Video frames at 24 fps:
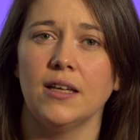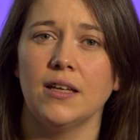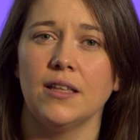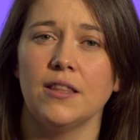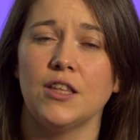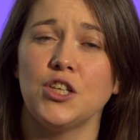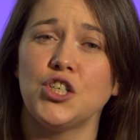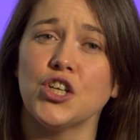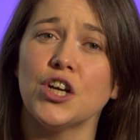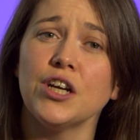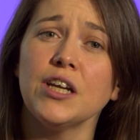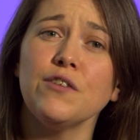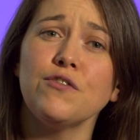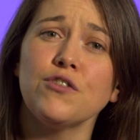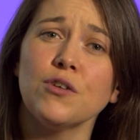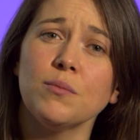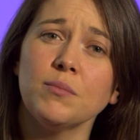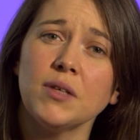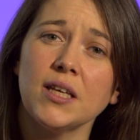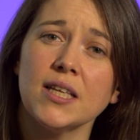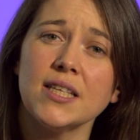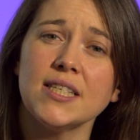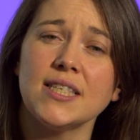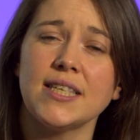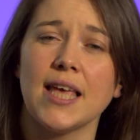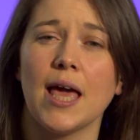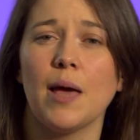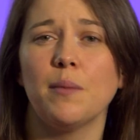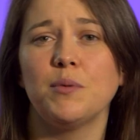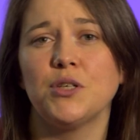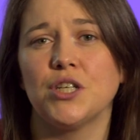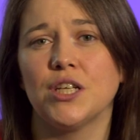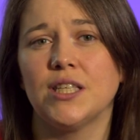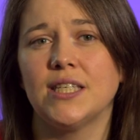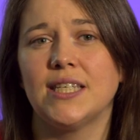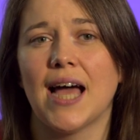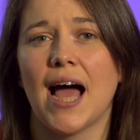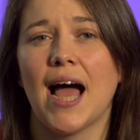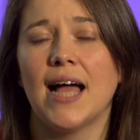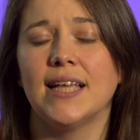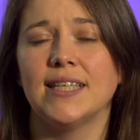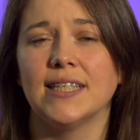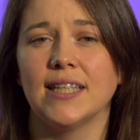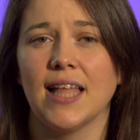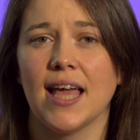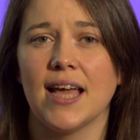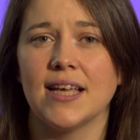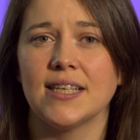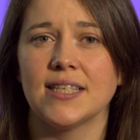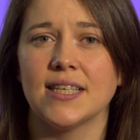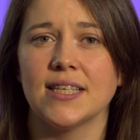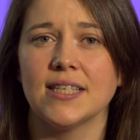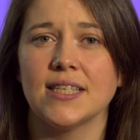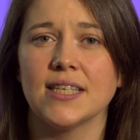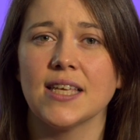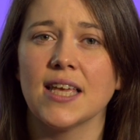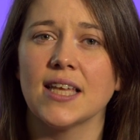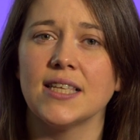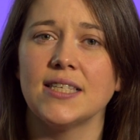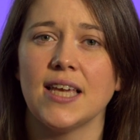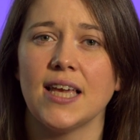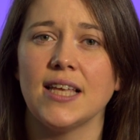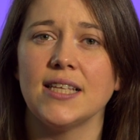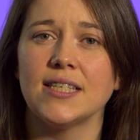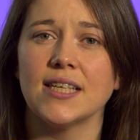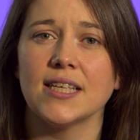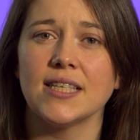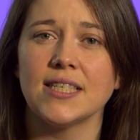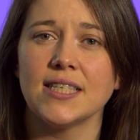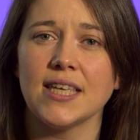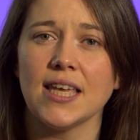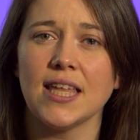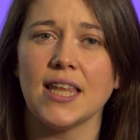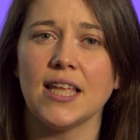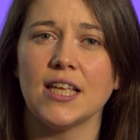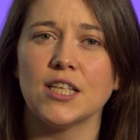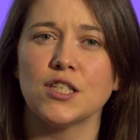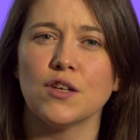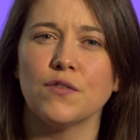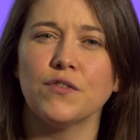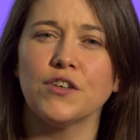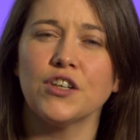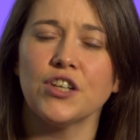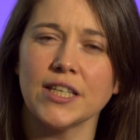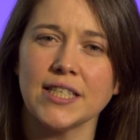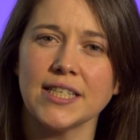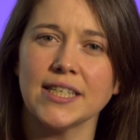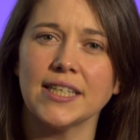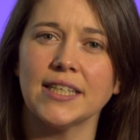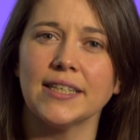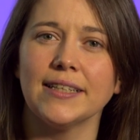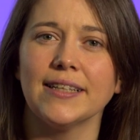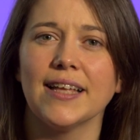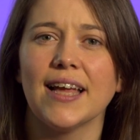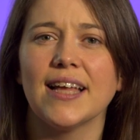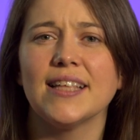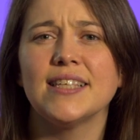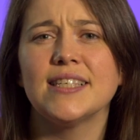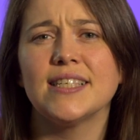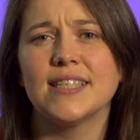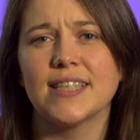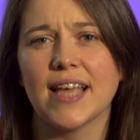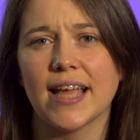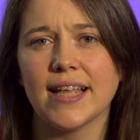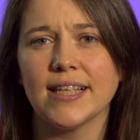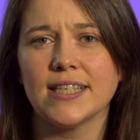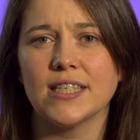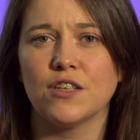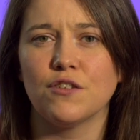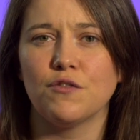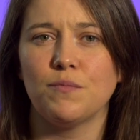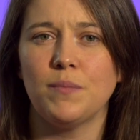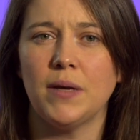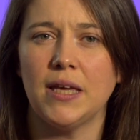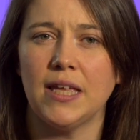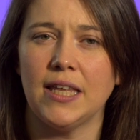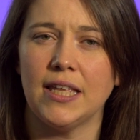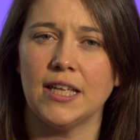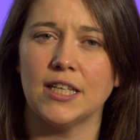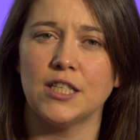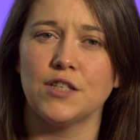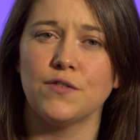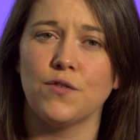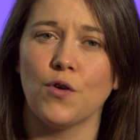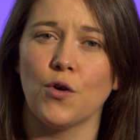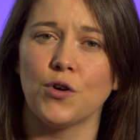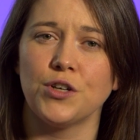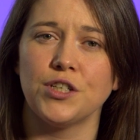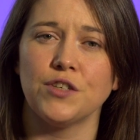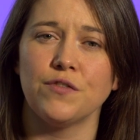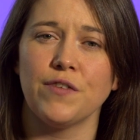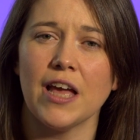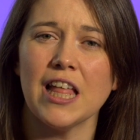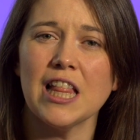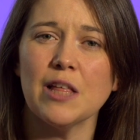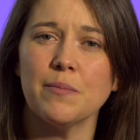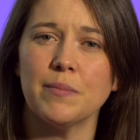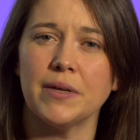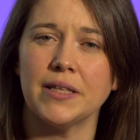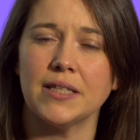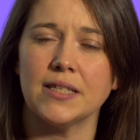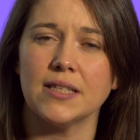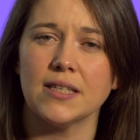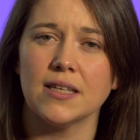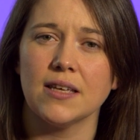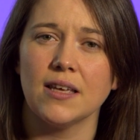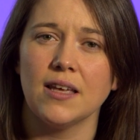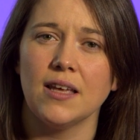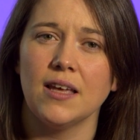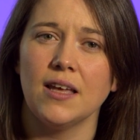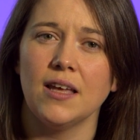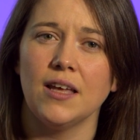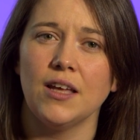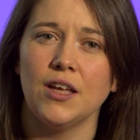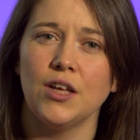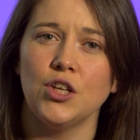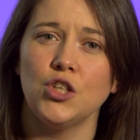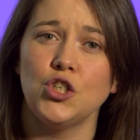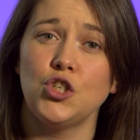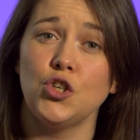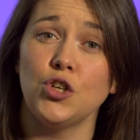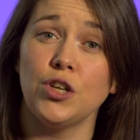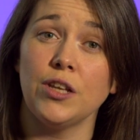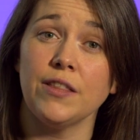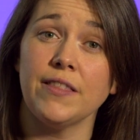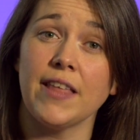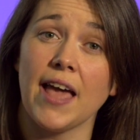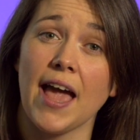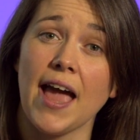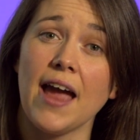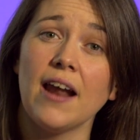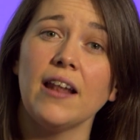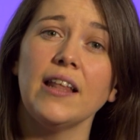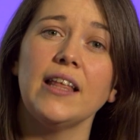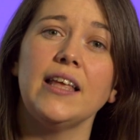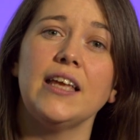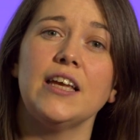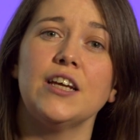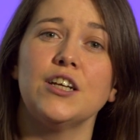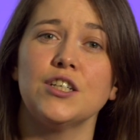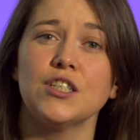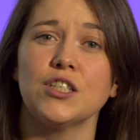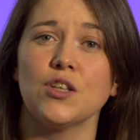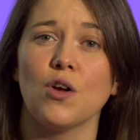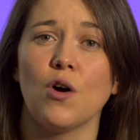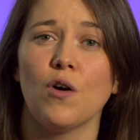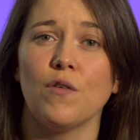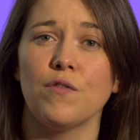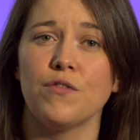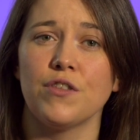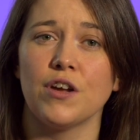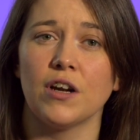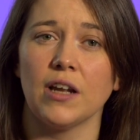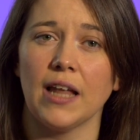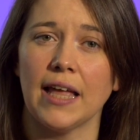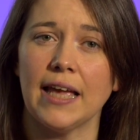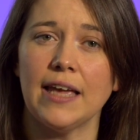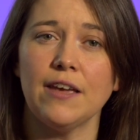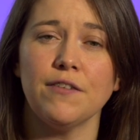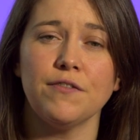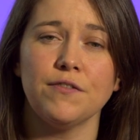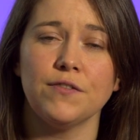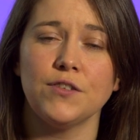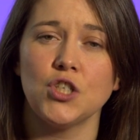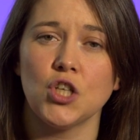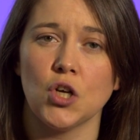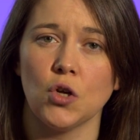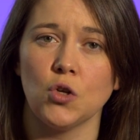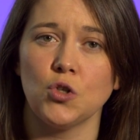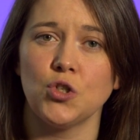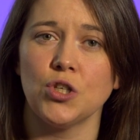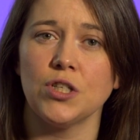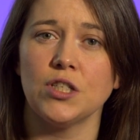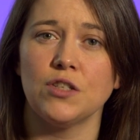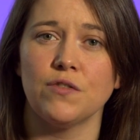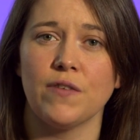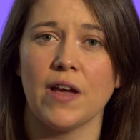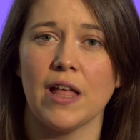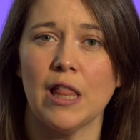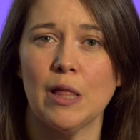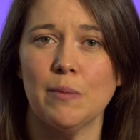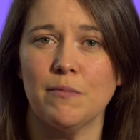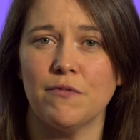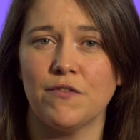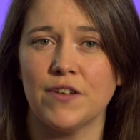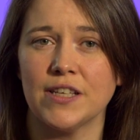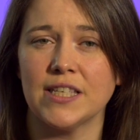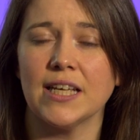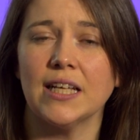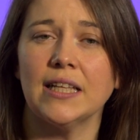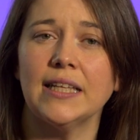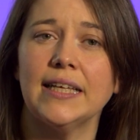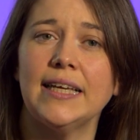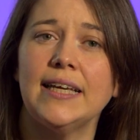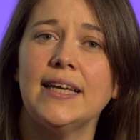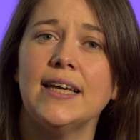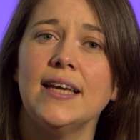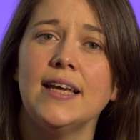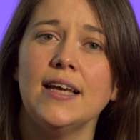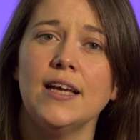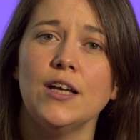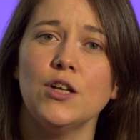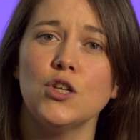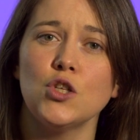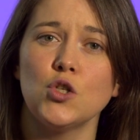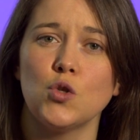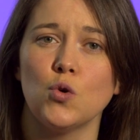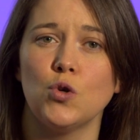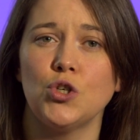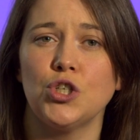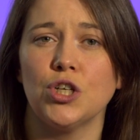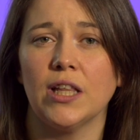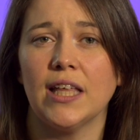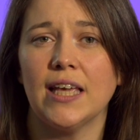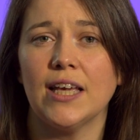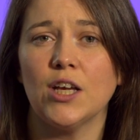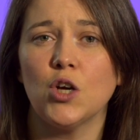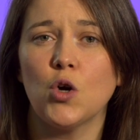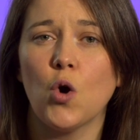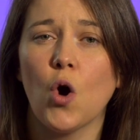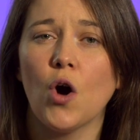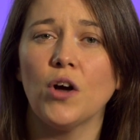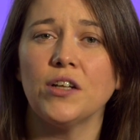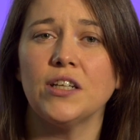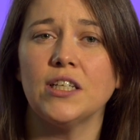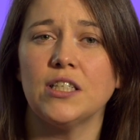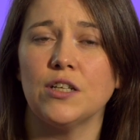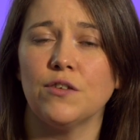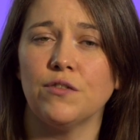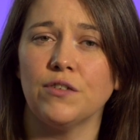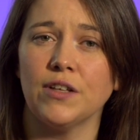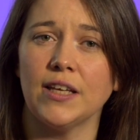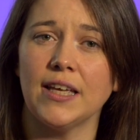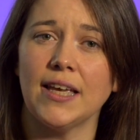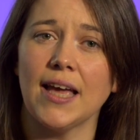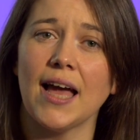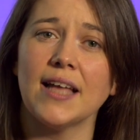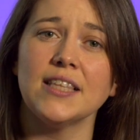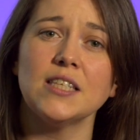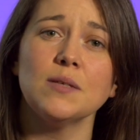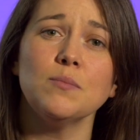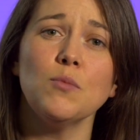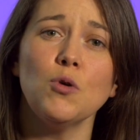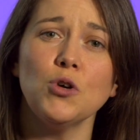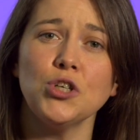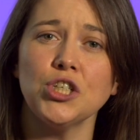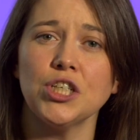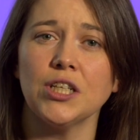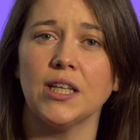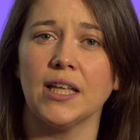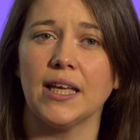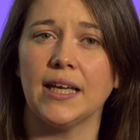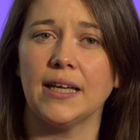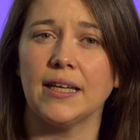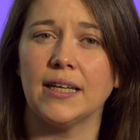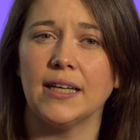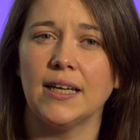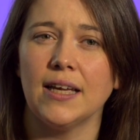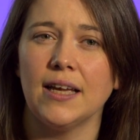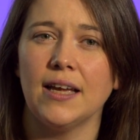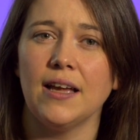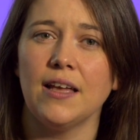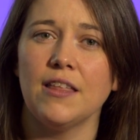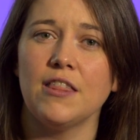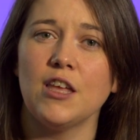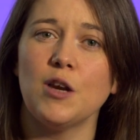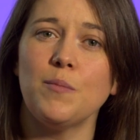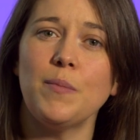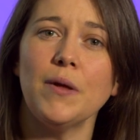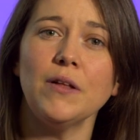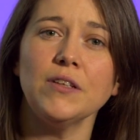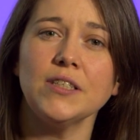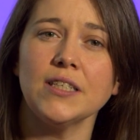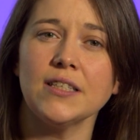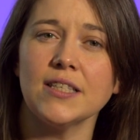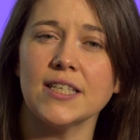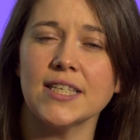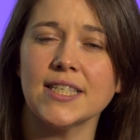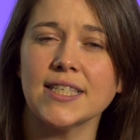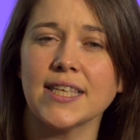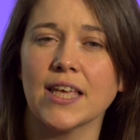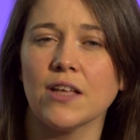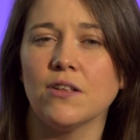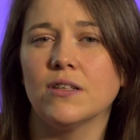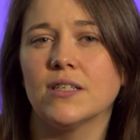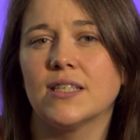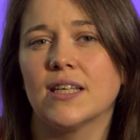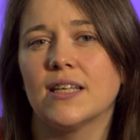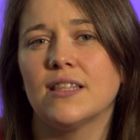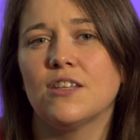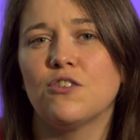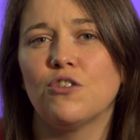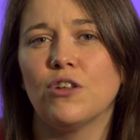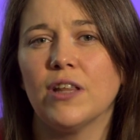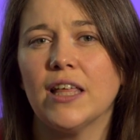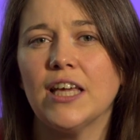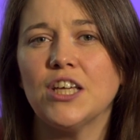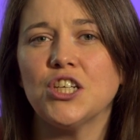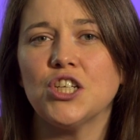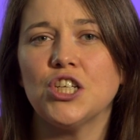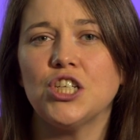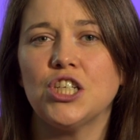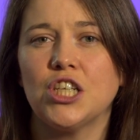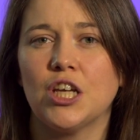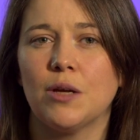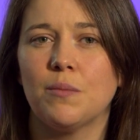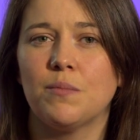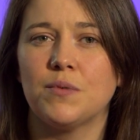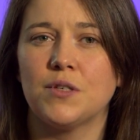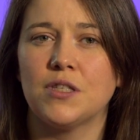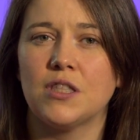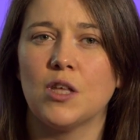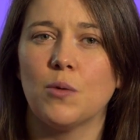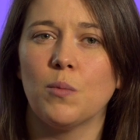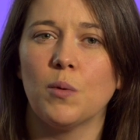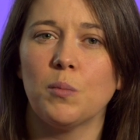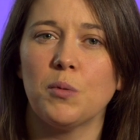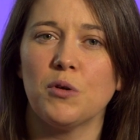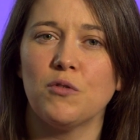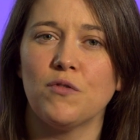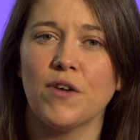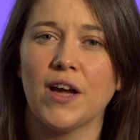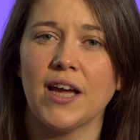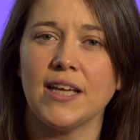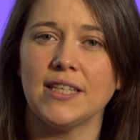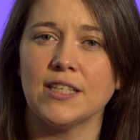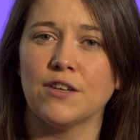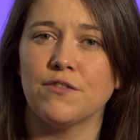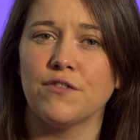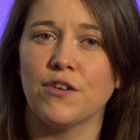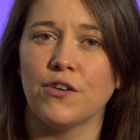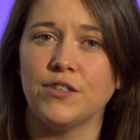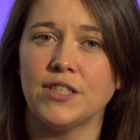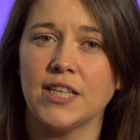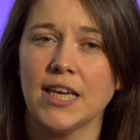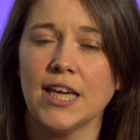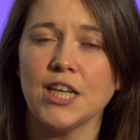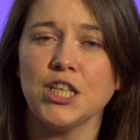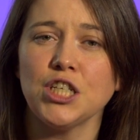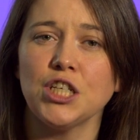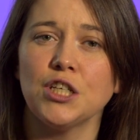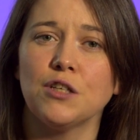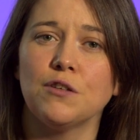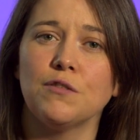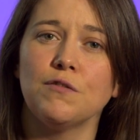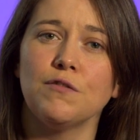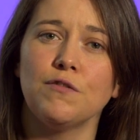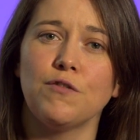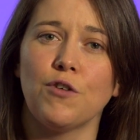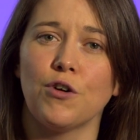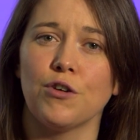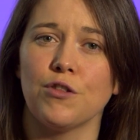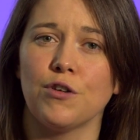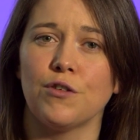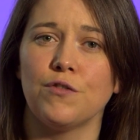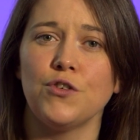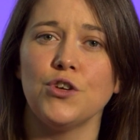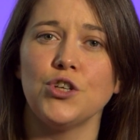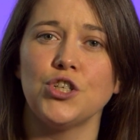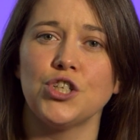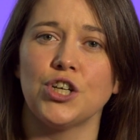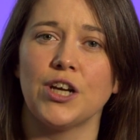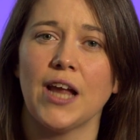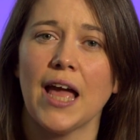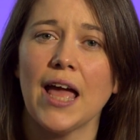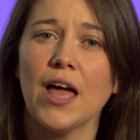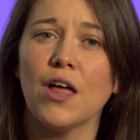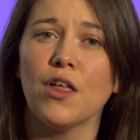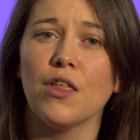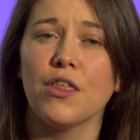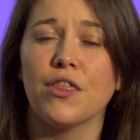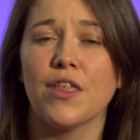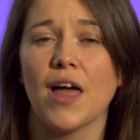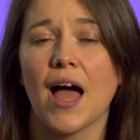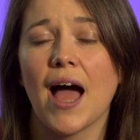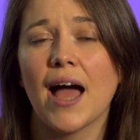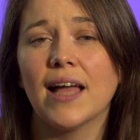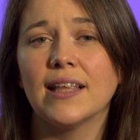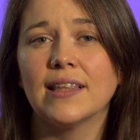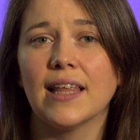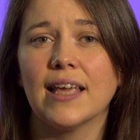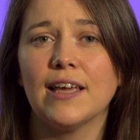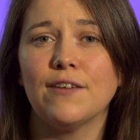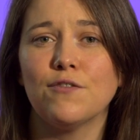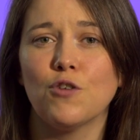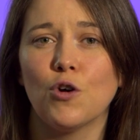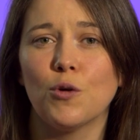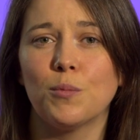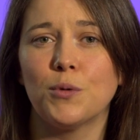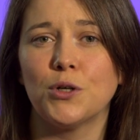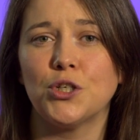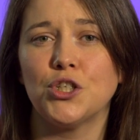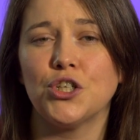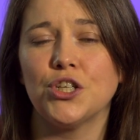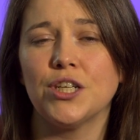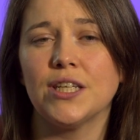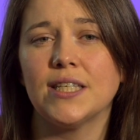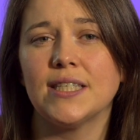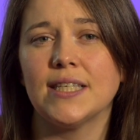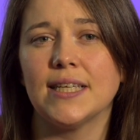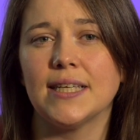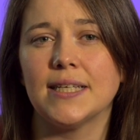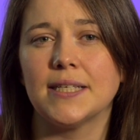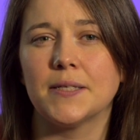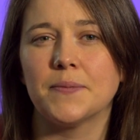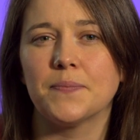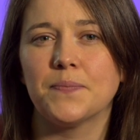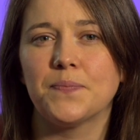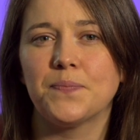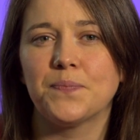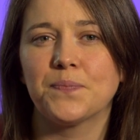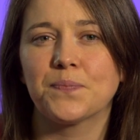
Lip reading: The journey from conception to adolescence contains a series of critical and sensitive periods for development. During the early years of their life, children develop physically, socially, cognitively and emotionally. They're building the skills and the relationships that will provide a foundation for their future health and life opportunities.